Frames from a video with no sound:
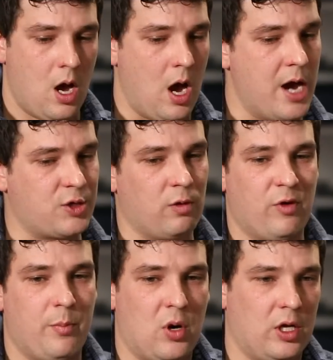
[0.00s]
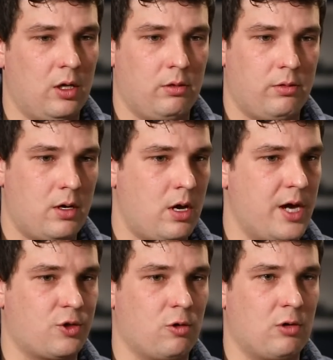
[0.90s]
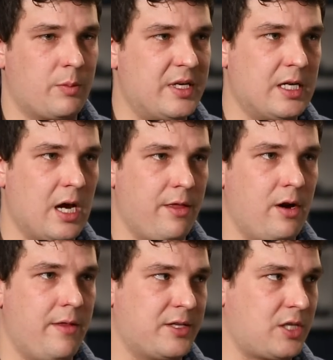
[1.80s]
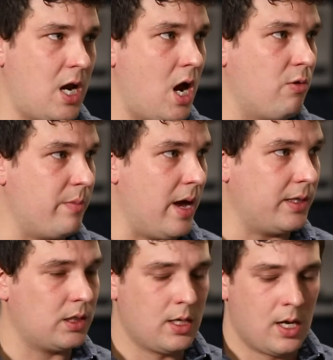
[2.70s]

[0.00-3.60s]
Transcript: high school football, high school rugby together, and that's kind of how we met.